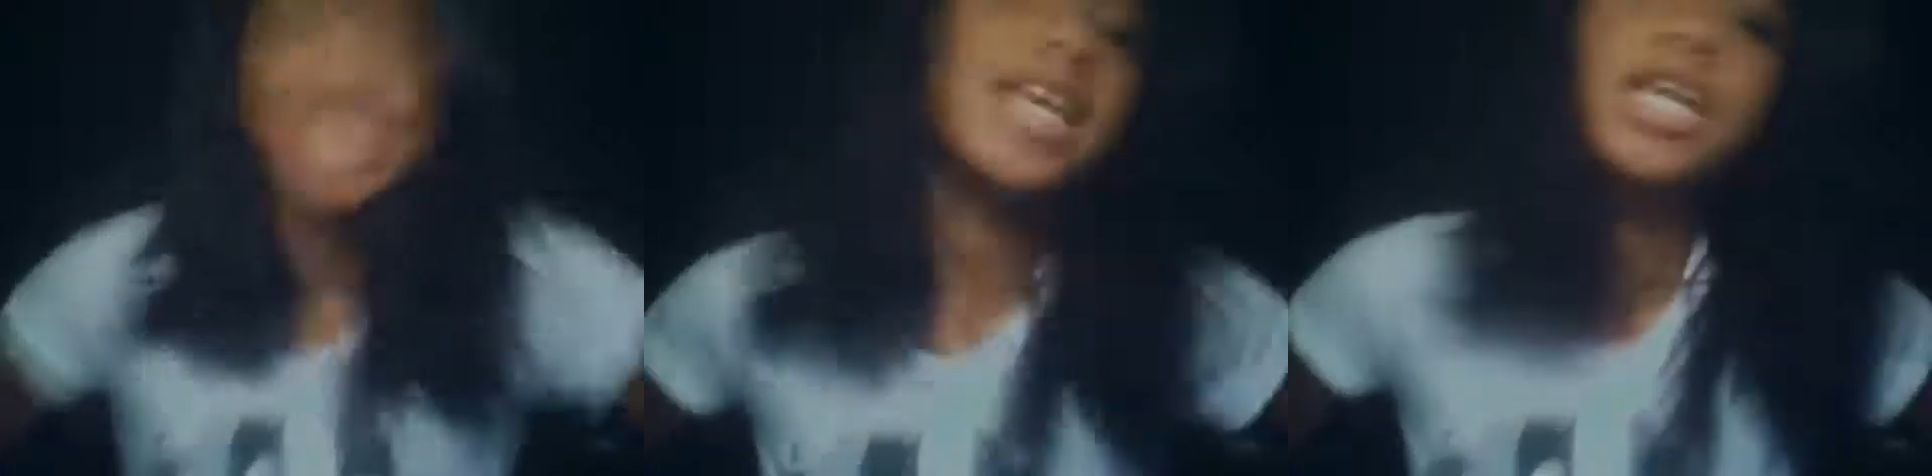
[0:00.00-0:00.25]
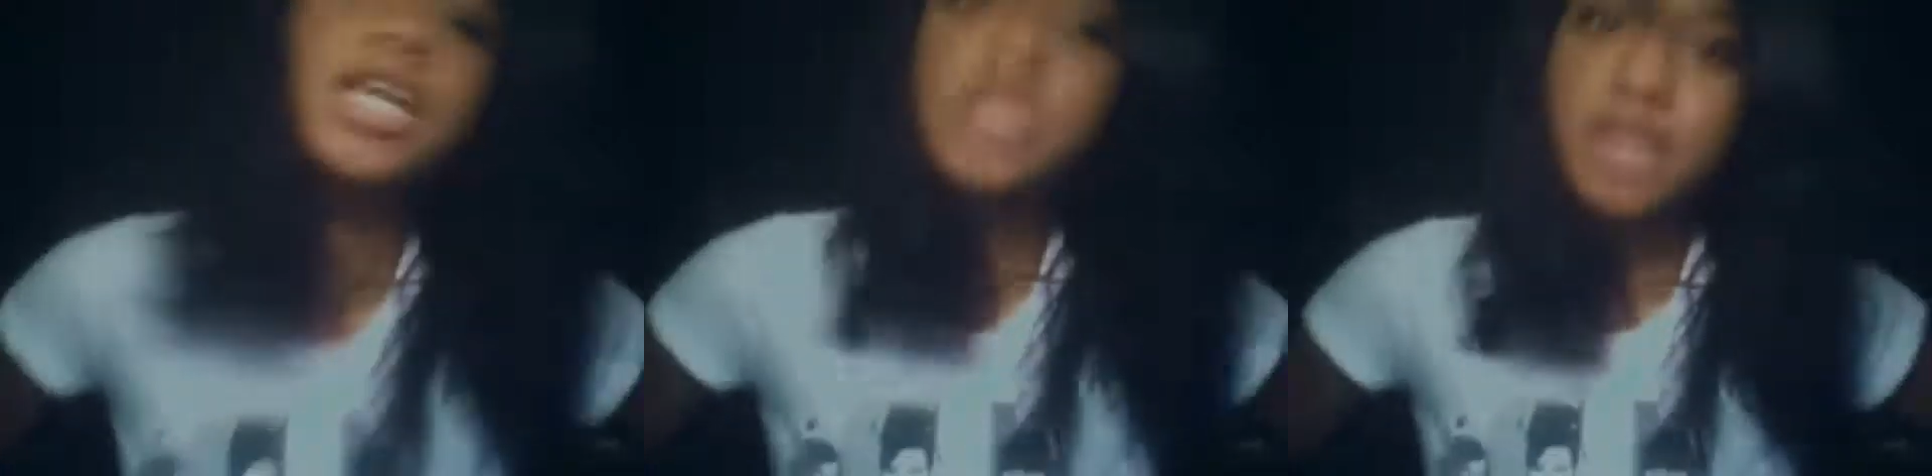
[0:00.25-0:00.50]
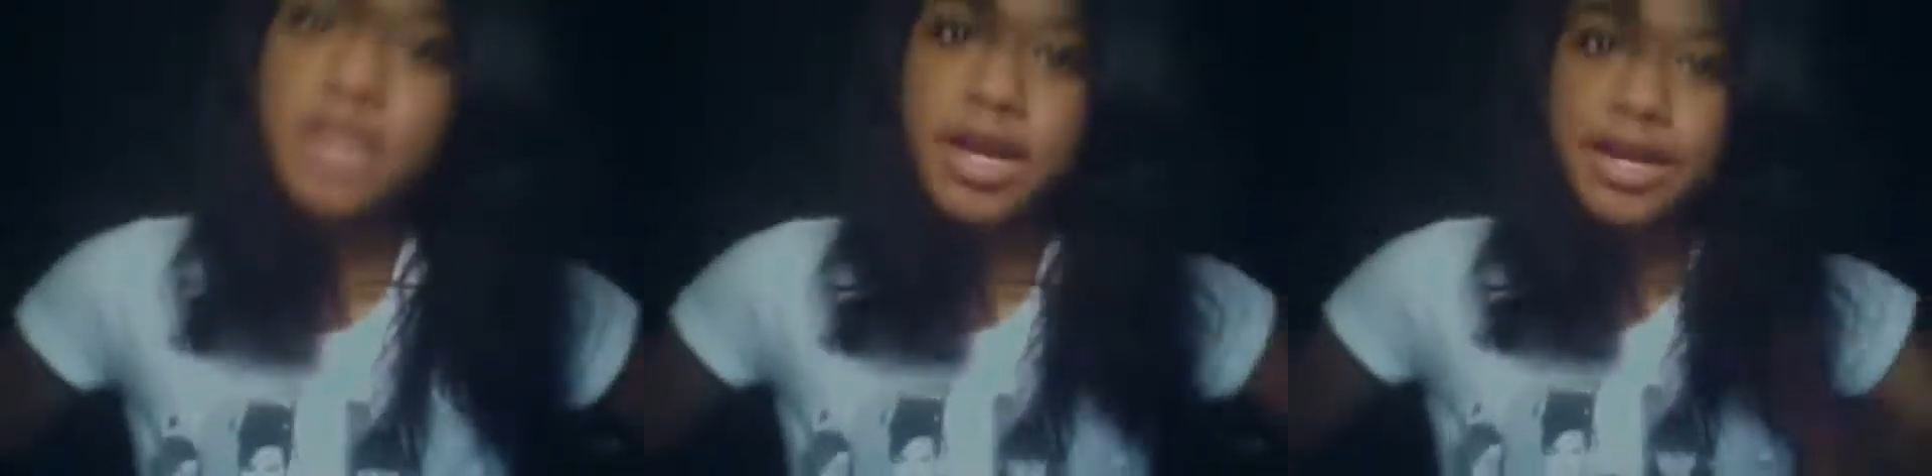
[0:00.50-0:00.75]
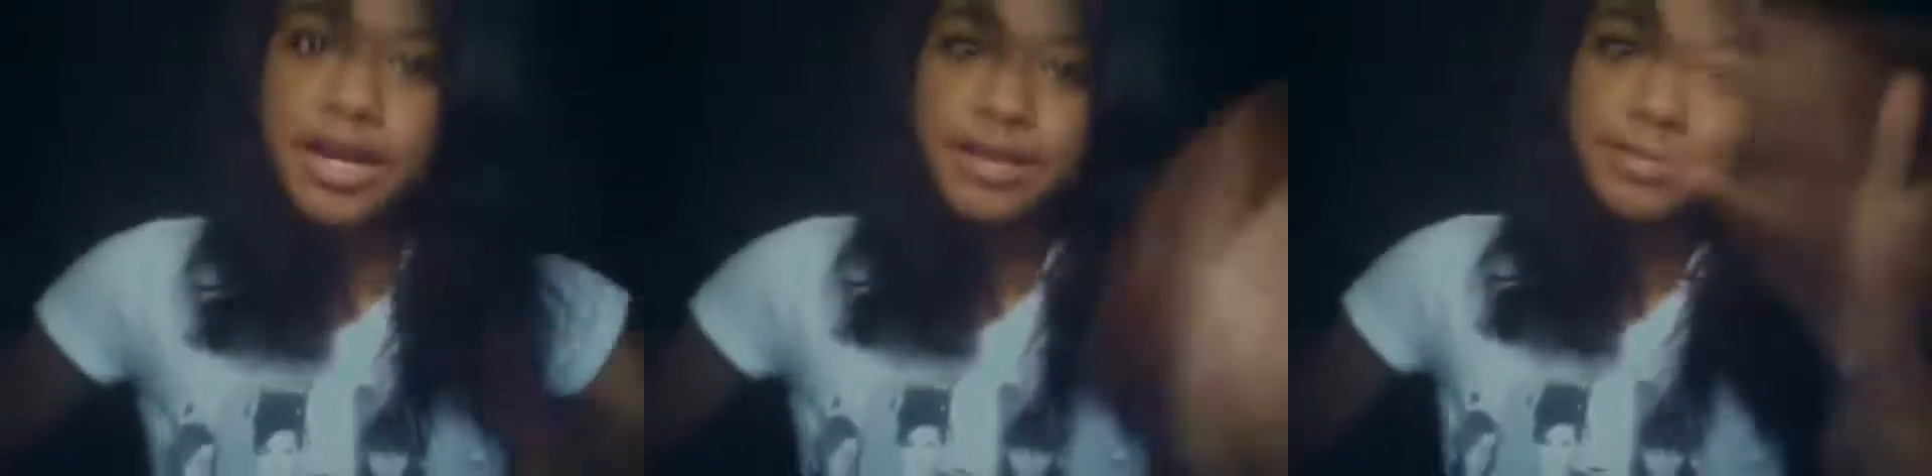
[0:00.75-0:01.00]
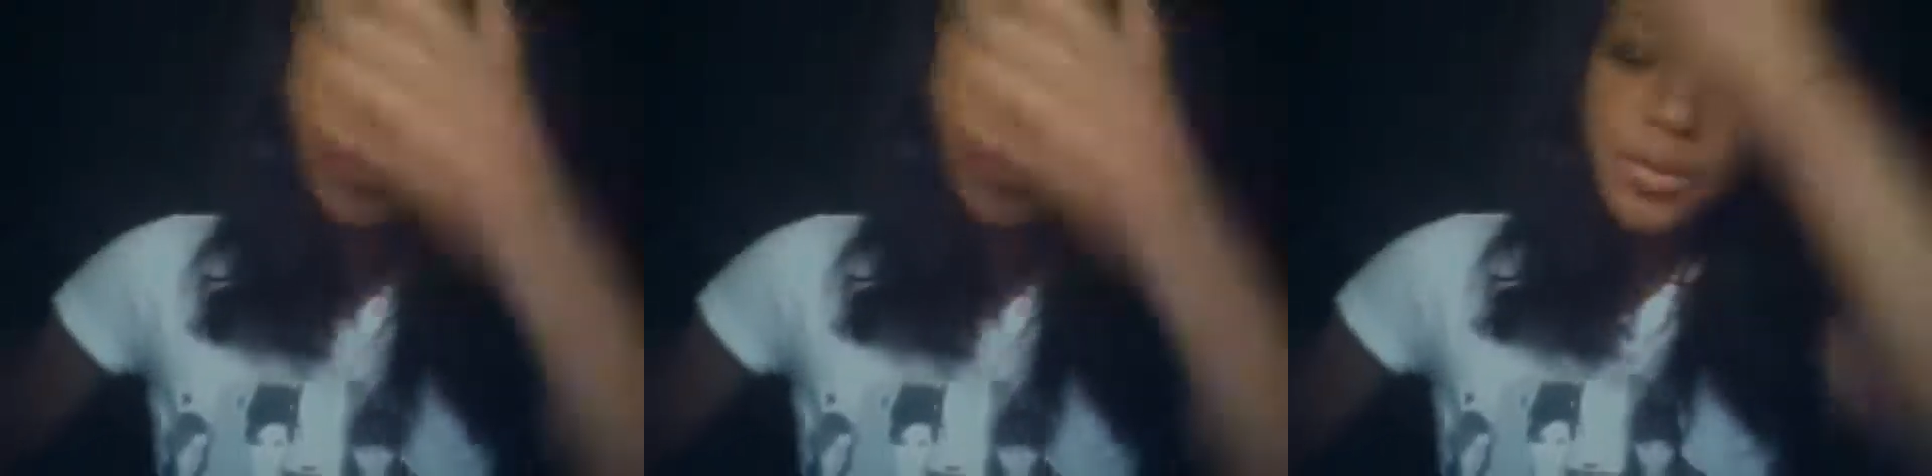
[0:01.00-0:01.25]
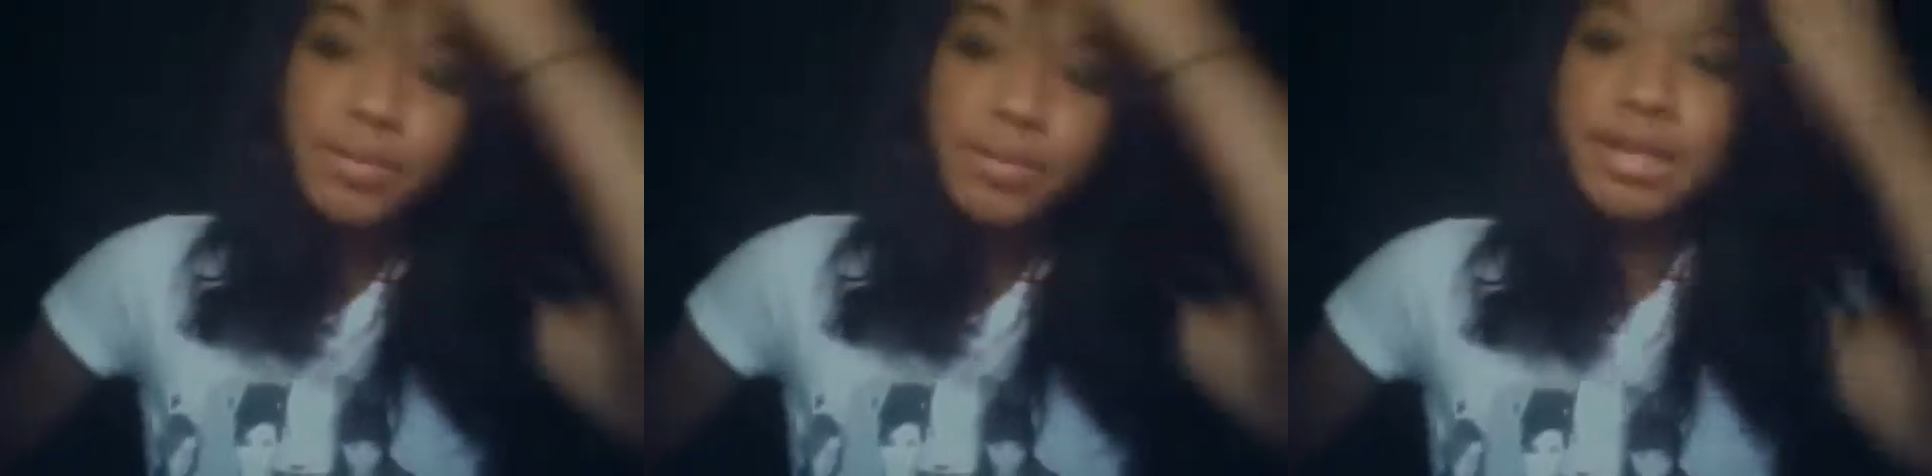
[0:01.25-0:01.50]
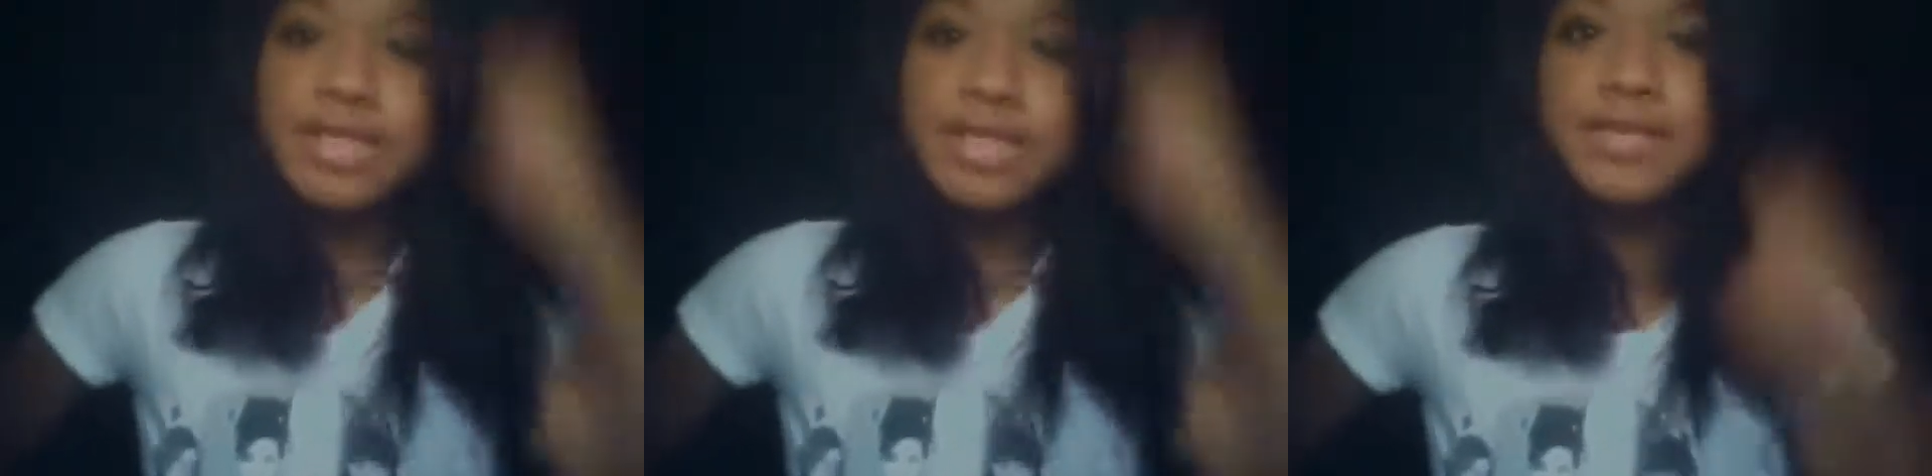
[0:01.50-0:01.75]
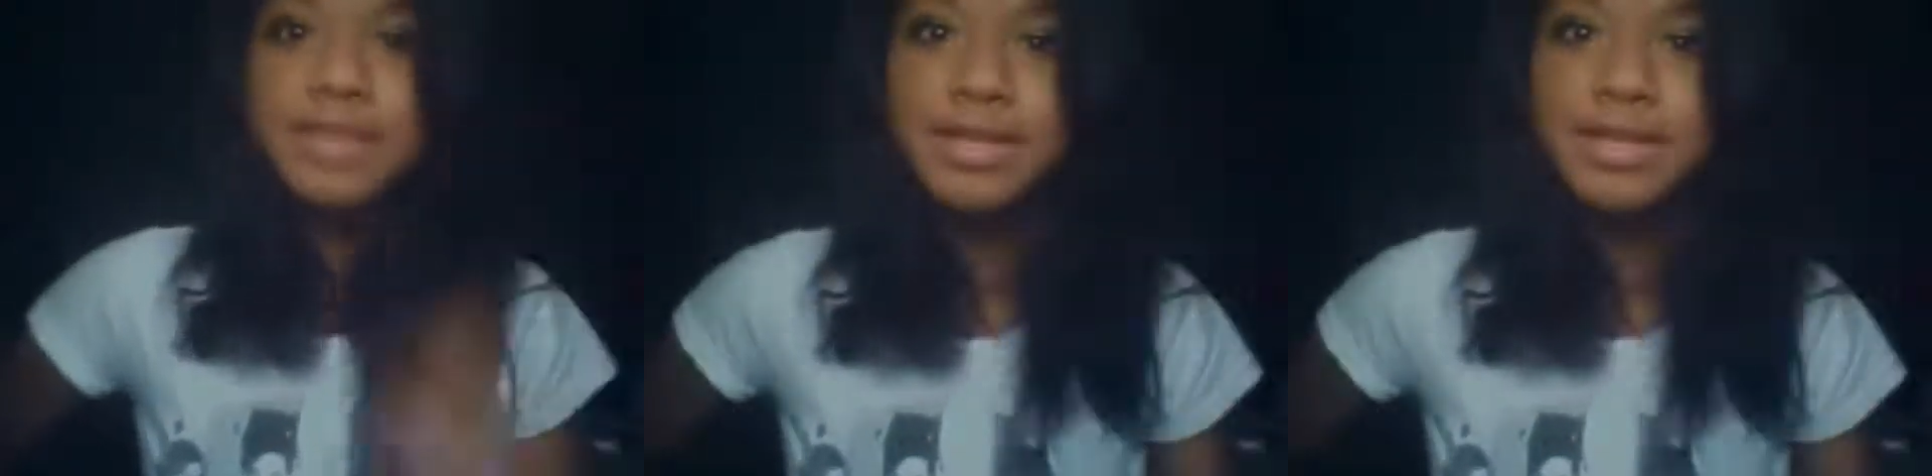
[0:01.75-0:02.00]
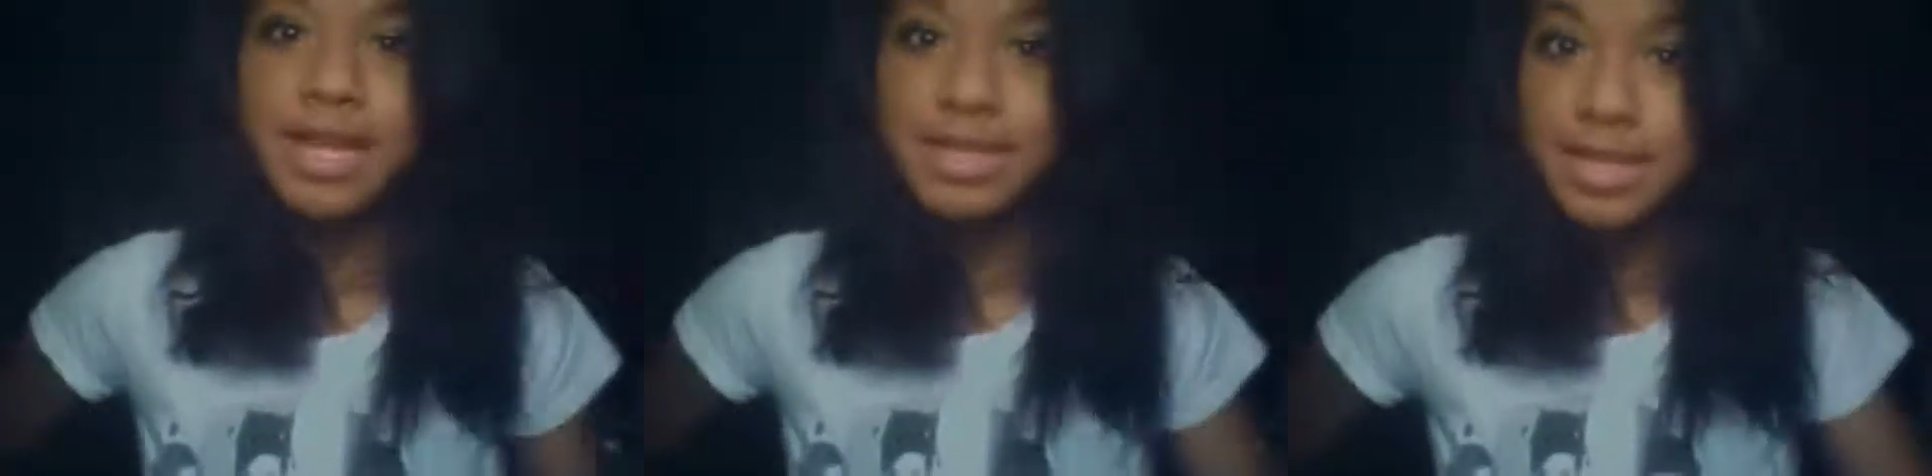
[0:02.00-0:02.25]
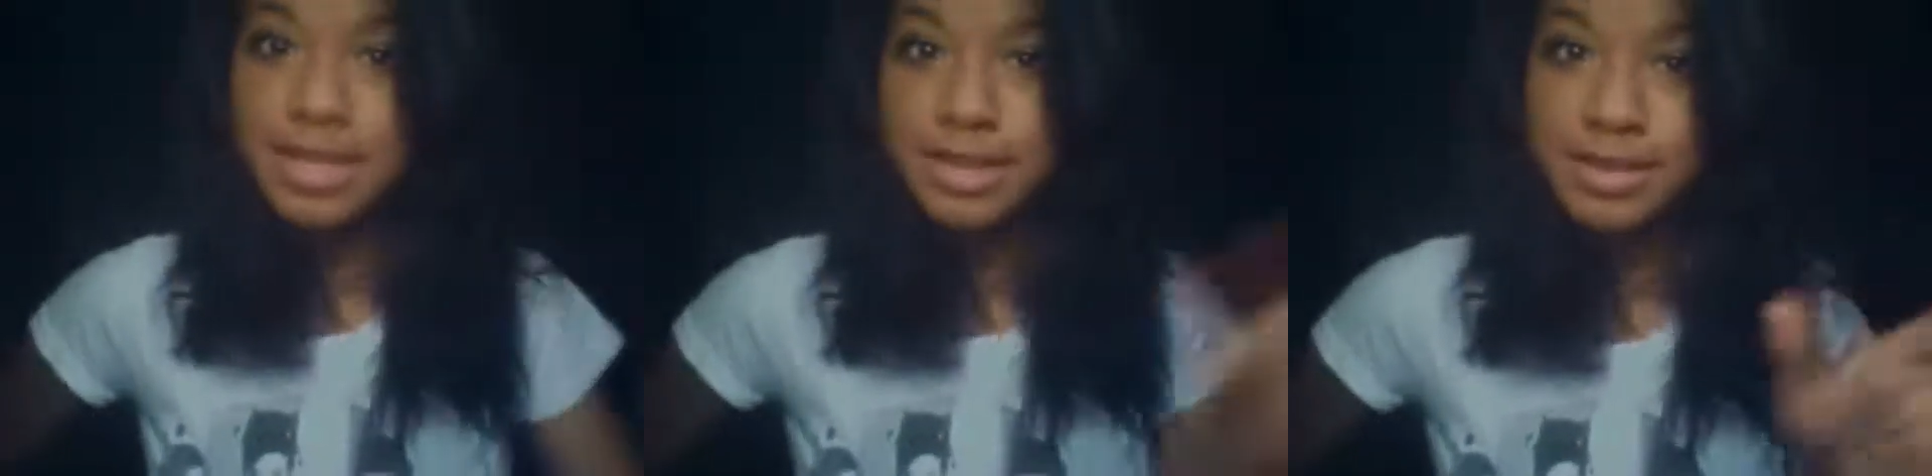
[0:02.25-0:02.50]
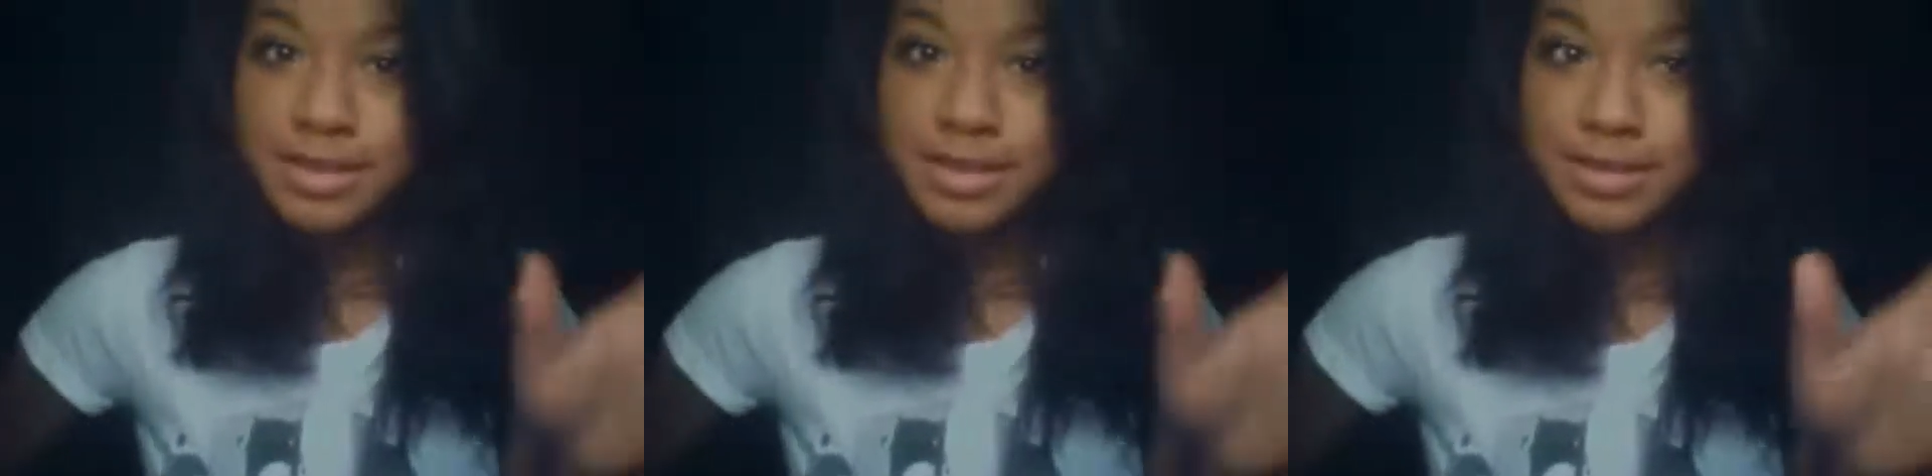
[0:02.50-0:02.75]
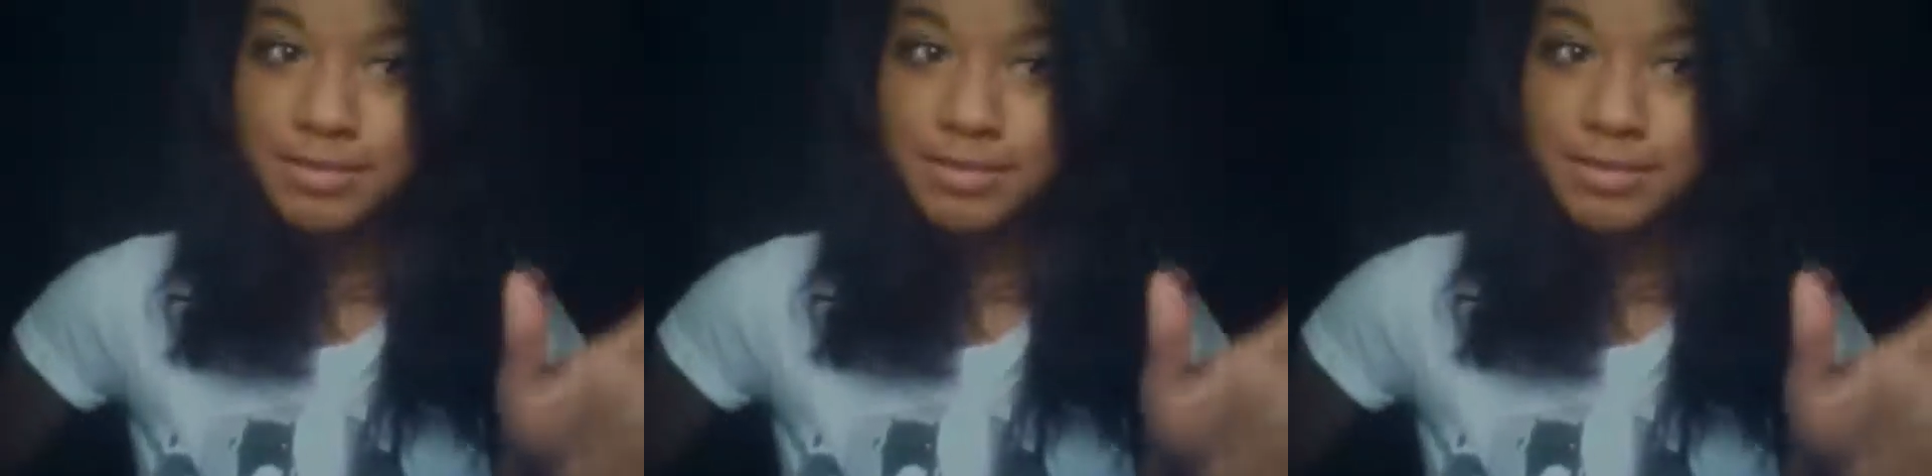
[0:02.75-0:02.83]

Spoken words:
Sorry, no 1 minute of me dancing to